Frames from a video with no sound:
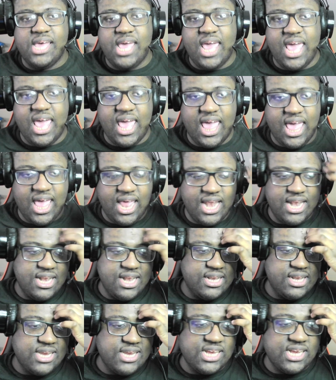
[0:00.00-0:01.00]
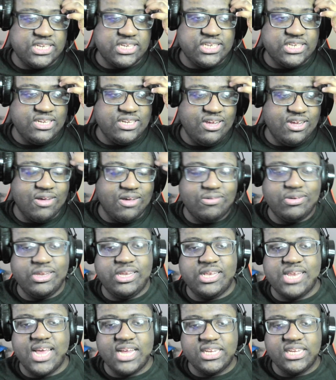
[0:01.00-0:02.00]
And that's
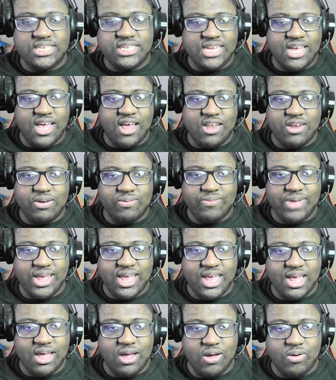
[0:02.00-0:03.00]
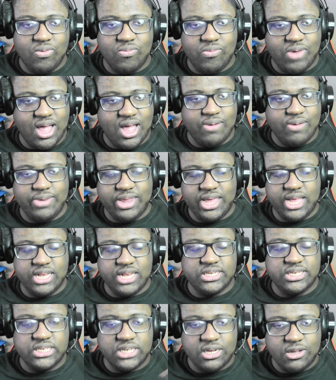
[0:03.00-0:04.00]
the other way around it.
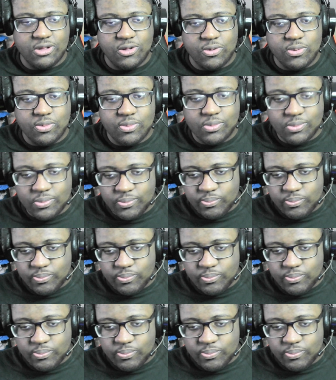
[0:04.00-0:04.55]
So